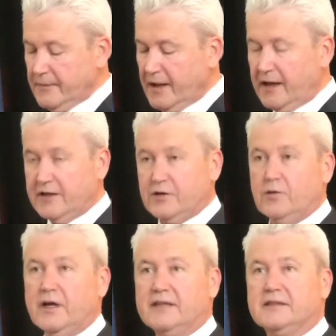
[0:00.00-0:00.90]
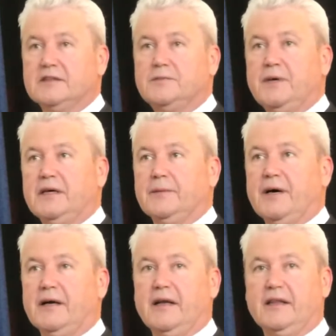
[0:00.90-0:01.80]
and I don't like to speak
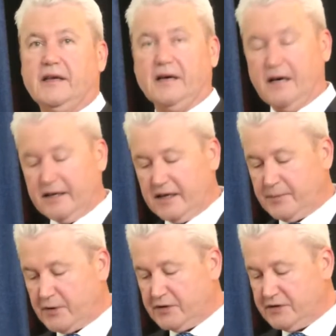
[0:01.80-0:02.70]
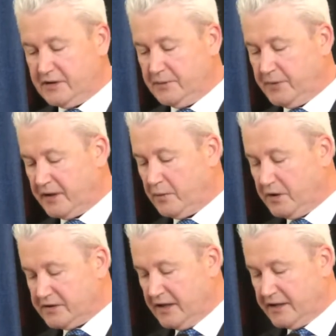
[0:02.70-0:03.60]
about anything I get personally, but I
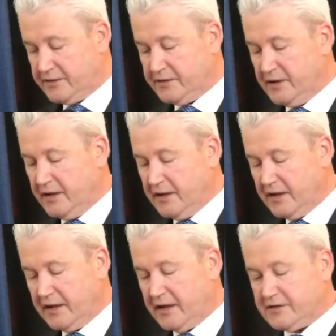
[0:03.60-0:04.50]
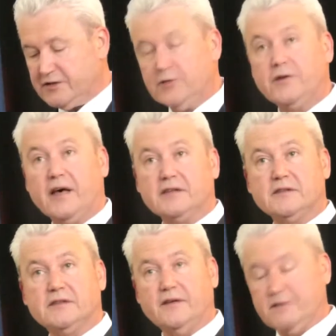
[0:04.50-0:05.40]
was honored as a two thousand
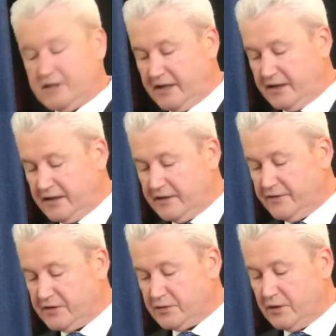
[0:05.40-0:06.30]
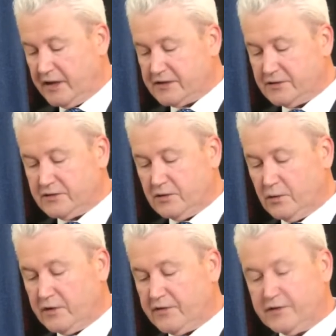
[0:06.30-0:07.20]
seventeen Individual Excellence
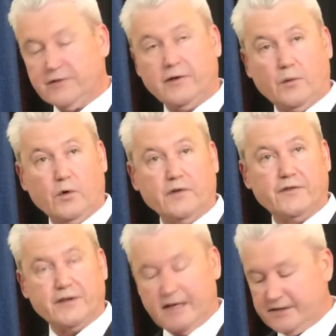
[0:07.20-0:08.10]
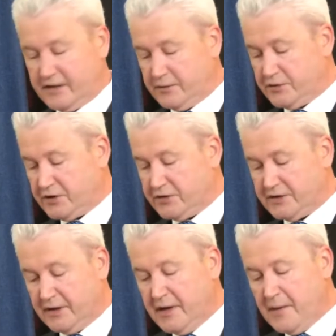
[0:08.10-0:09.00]
Award for, Award for Downtown New
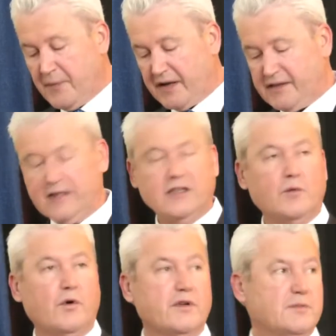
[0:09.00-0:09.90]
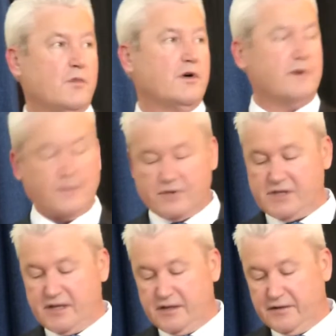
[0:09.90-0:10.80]
Jersey. But I think the award is more
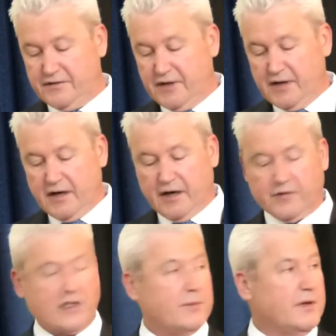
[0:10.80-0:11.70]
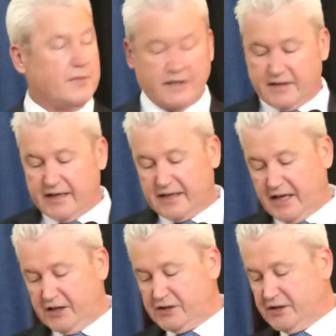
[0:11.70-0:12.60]
representative of the commitment and
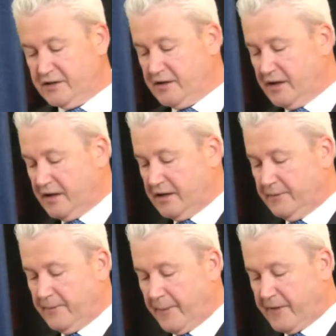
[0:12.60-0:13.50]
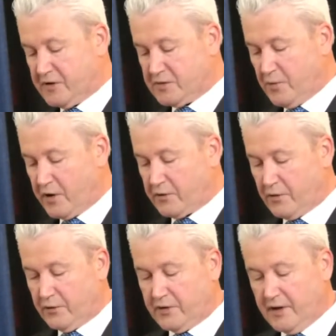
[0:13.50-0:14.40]
dedication um, to smart
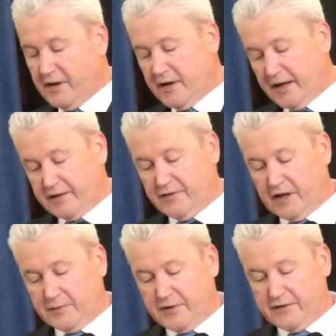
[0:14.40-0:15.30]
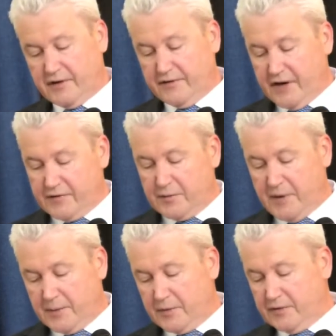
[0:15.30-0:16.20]
growth and development of every
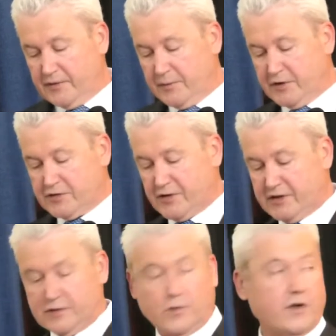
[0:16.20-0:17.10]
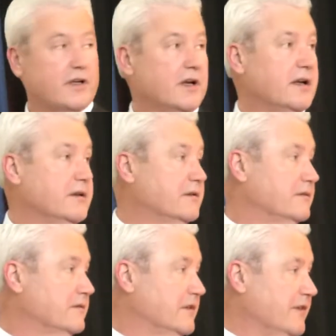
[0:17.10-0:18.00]
member of the administration working on
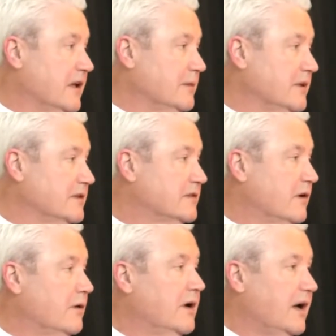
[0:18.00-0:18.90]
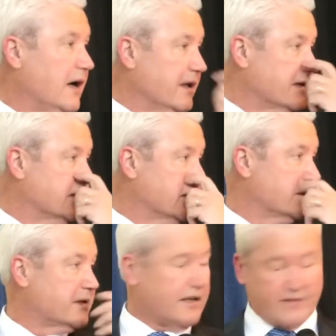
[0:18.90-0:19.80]
development. So I'd like to
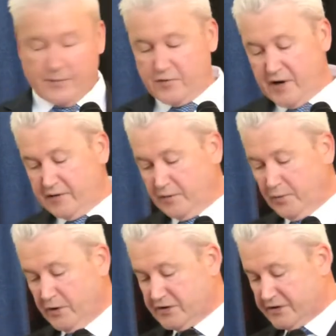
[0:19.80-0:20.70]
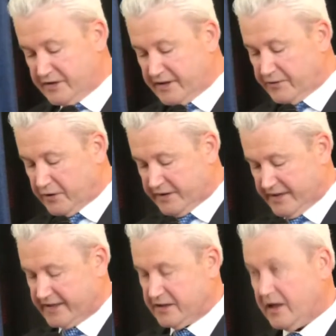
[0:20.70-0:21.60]
give them a round of applause because it really
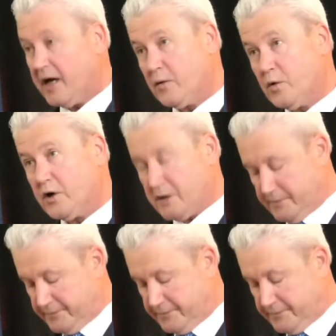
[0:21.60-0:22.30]
takes a lot of work.